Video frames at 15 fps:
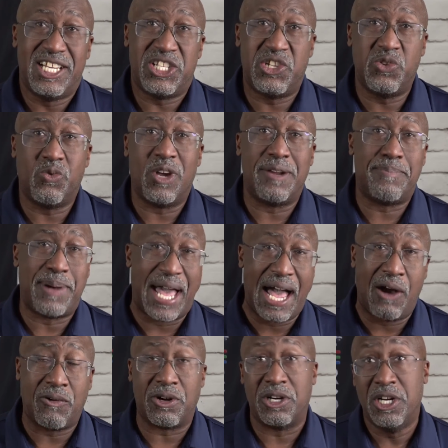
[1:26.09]
to run
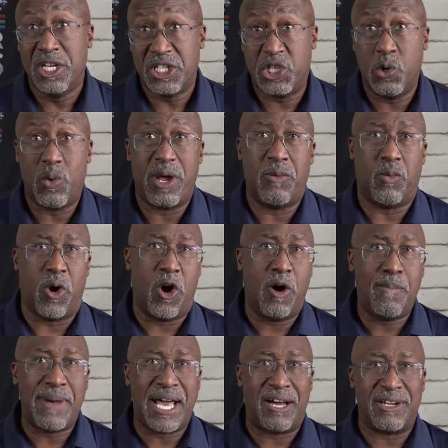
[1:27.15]
power to a
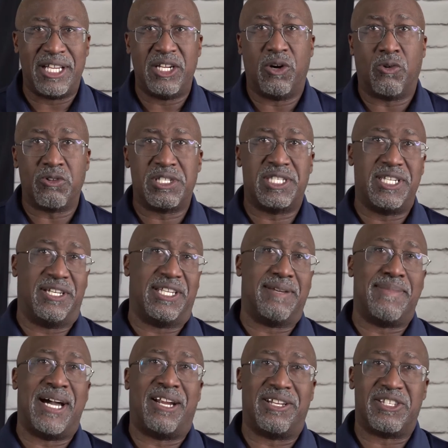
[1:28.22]
wall-mounted or
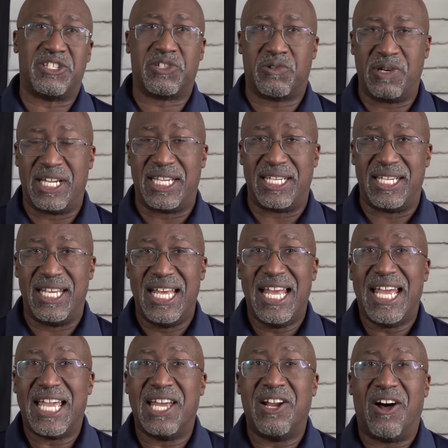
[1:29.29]
ceiling-mounted screen.
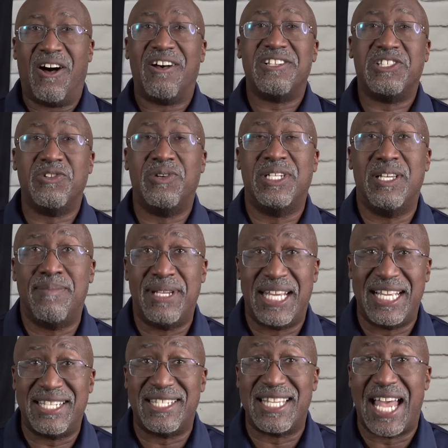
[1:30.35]
It also
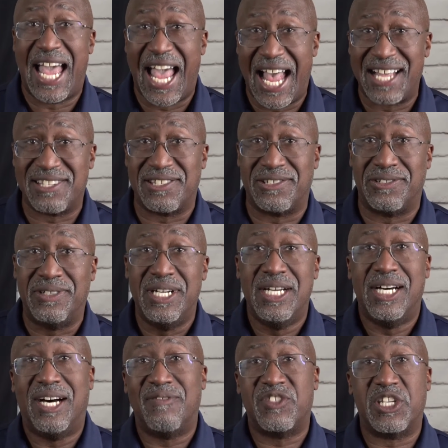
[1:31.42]
eliminates the hassle
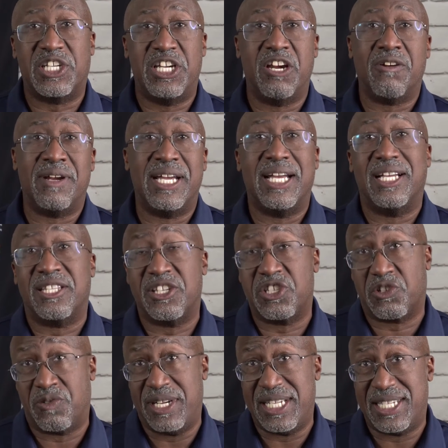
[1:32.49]
of securing the
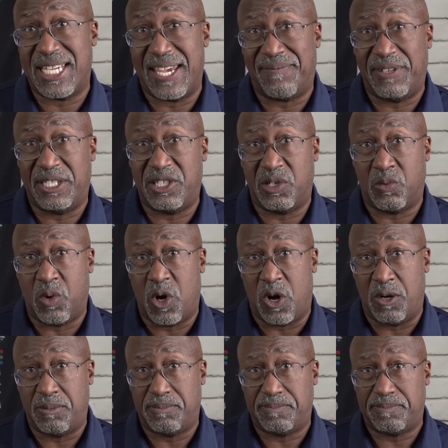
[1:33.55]
screen safely to the wall.